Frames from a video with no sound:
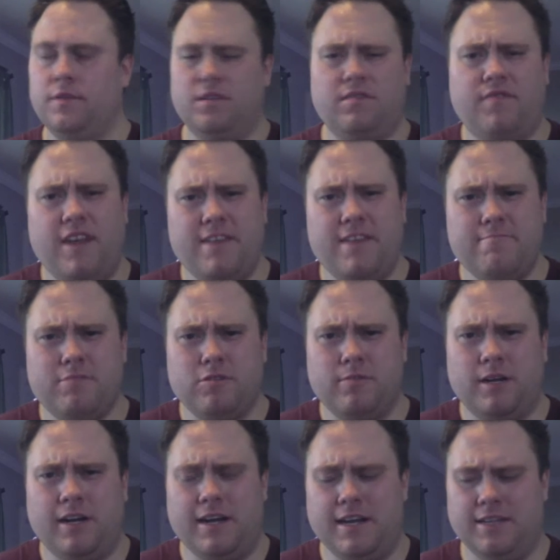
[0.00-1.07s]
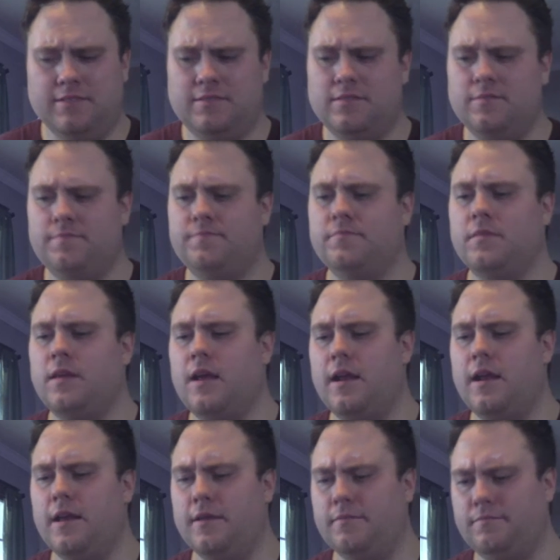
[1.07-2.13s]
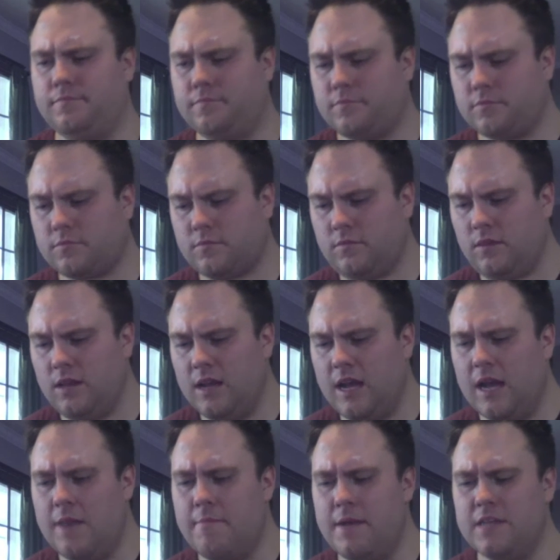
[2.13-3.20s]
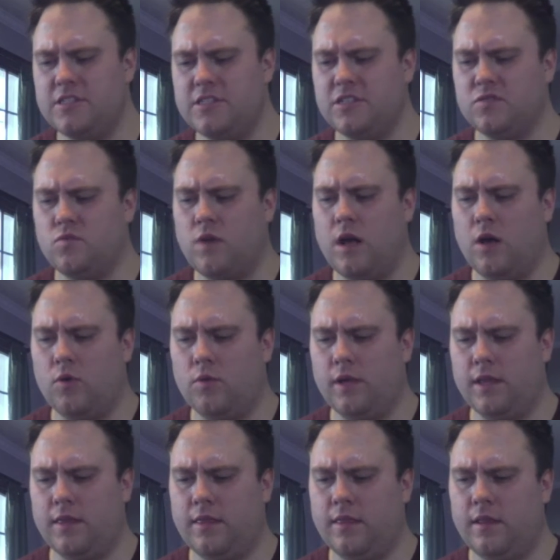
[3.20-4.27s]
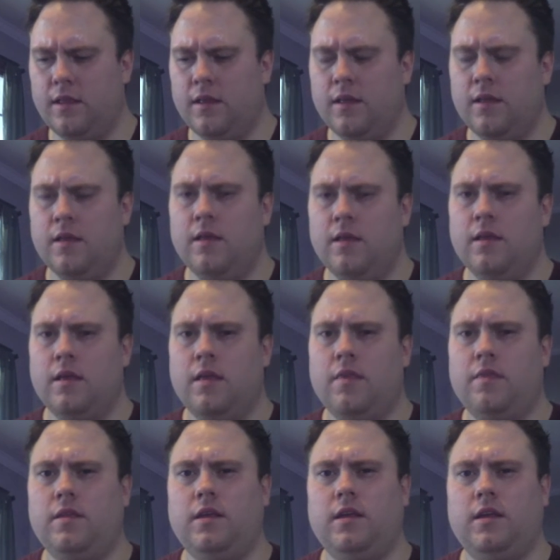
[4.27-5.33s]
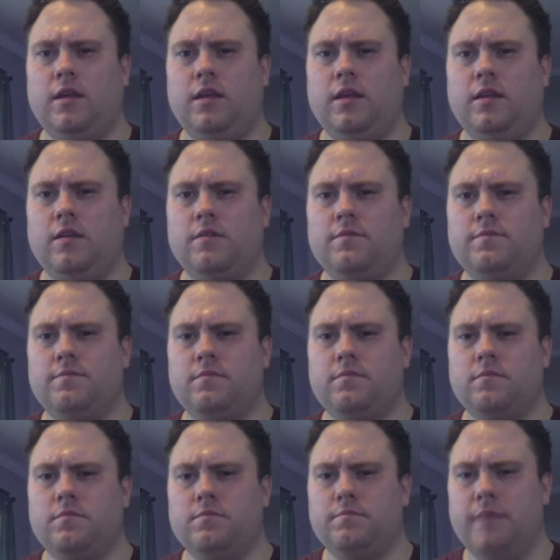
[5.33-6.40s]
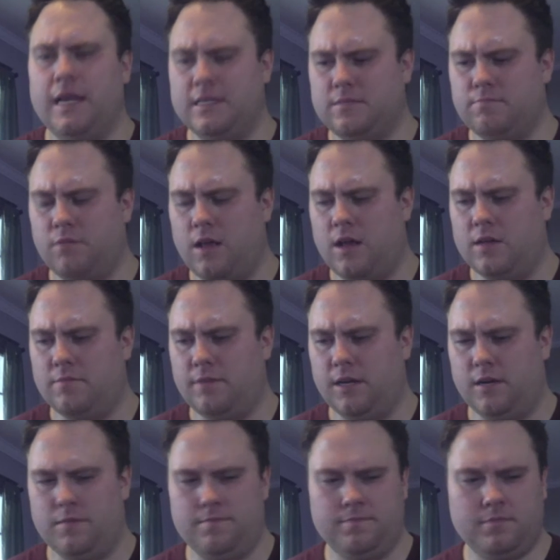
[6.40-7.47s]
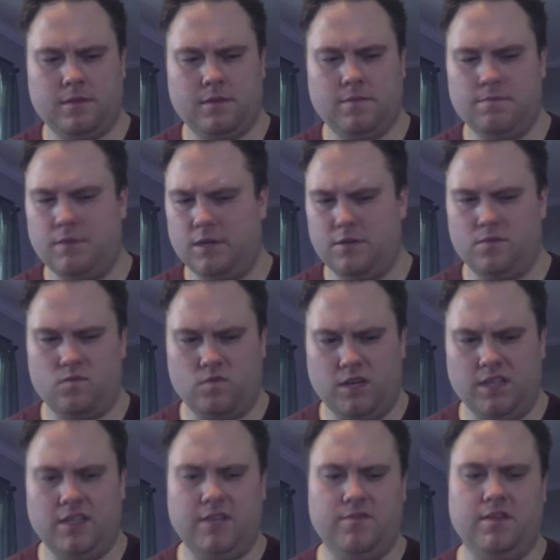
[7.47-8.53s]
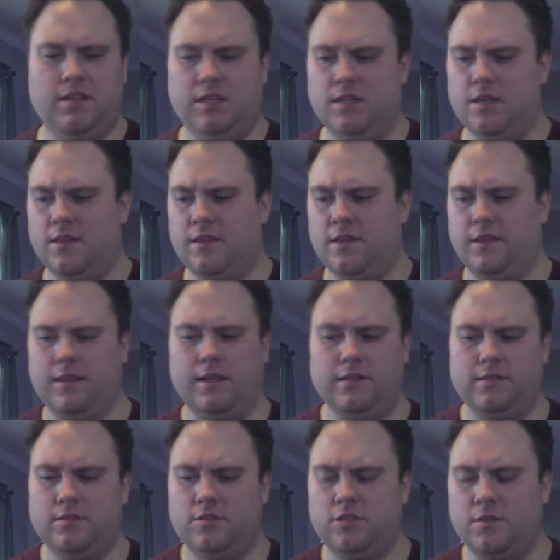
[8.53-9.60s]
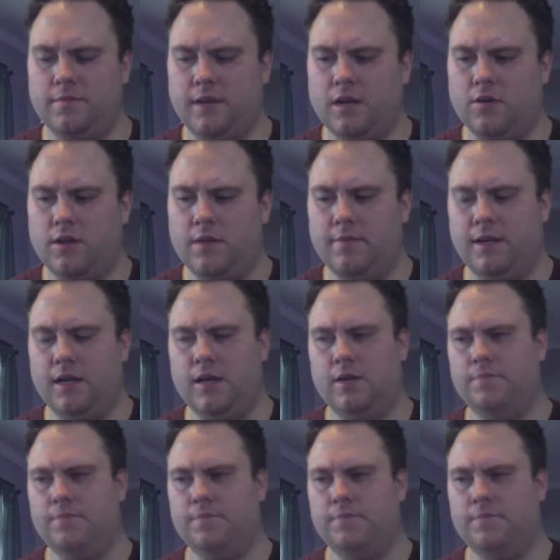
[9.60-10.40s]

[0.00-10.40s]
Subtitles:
faint blueberry hints, and it kind of meshes well with the base blonde beer, but really, really nothing that's jumping out at me.